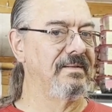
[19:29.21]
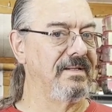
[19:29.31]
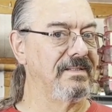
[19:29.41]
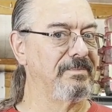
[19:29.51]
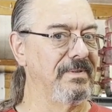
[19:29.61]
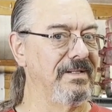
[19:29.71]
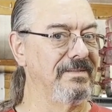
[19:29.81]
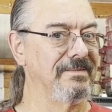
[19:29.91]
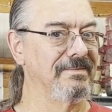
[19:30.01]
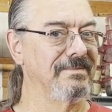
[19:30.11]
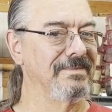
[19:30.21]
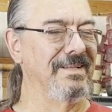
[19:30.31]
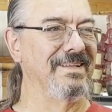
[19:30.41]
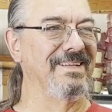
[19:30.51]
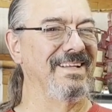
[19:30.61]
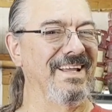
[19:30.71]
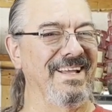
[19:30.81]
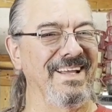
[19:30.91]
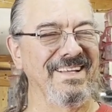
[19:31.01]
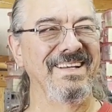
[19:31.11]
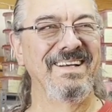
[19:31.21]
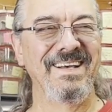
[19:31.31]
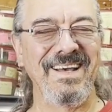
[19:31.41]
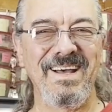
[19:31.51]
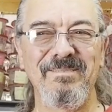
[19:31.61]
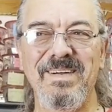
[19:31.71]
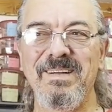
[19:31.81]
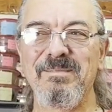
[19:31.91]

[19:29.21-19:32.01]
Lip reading: Yes, please. but